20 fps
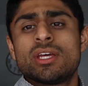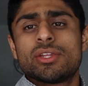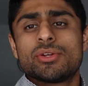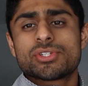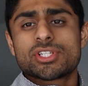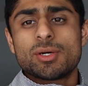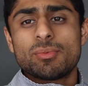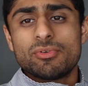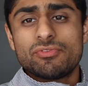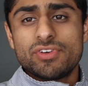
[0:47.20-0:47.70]

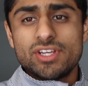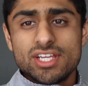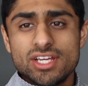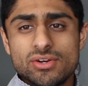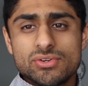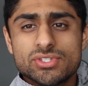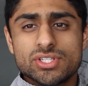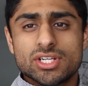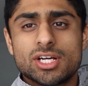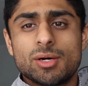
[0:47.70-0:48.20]
There's a couple of
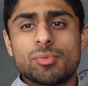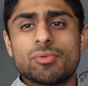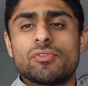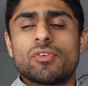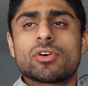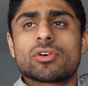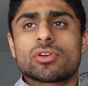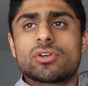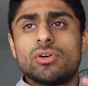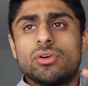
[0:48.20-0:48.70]
videos and a couple of
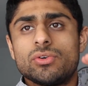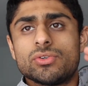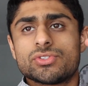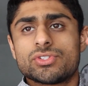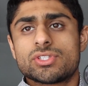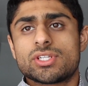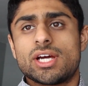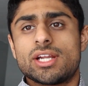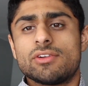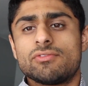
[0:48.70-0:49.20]

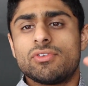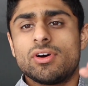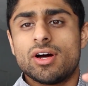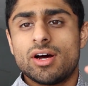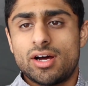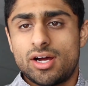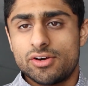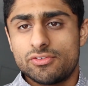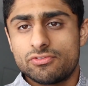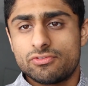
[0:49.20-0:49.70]
articles kind of
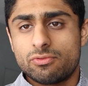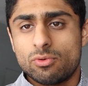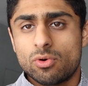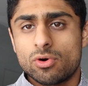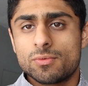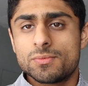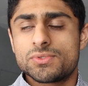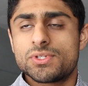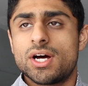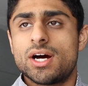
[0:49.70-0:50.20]
on
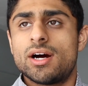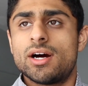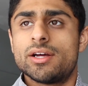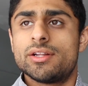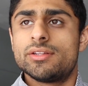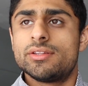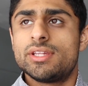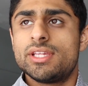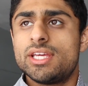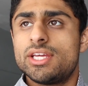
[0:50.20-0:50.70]
forums
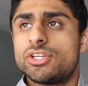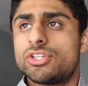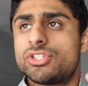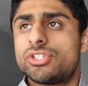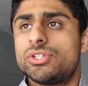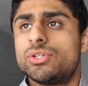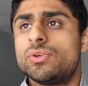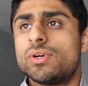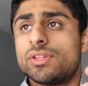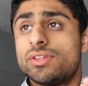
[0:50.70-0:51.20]
on the
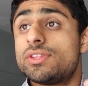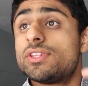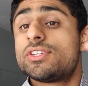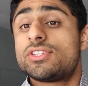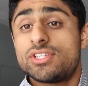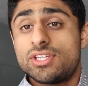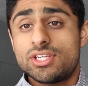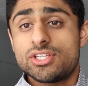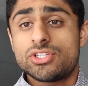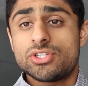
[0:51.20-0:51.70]
issue and
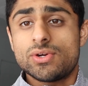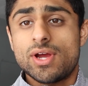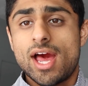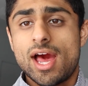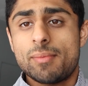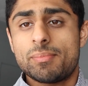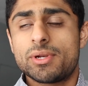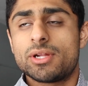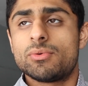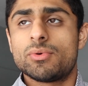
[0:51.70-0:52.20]
this issue
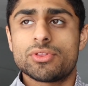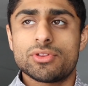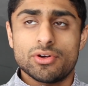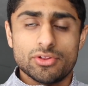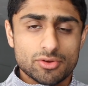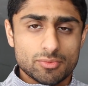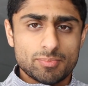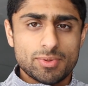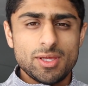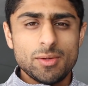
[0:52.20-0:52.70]
happening with
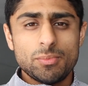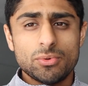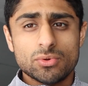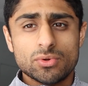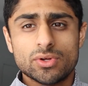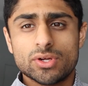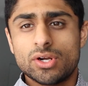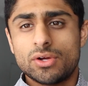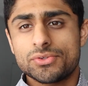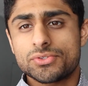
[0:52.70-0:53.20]
other
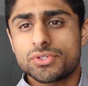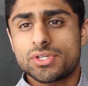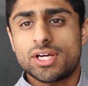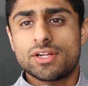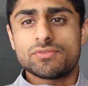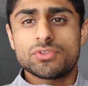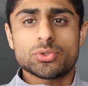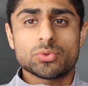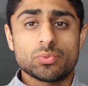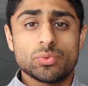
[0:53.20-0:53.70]
people, and also
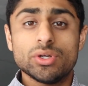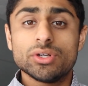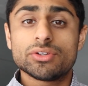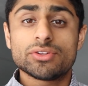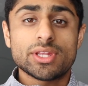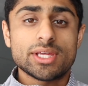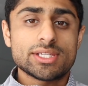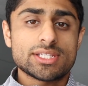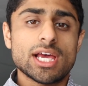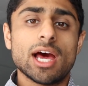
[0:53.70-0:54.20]
kind of just
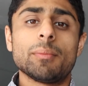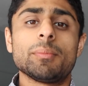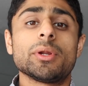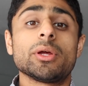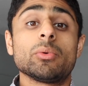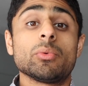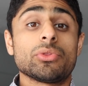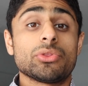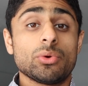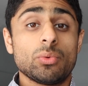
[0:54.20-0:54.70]
weird things
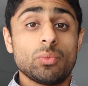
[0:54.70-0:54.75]
happening with the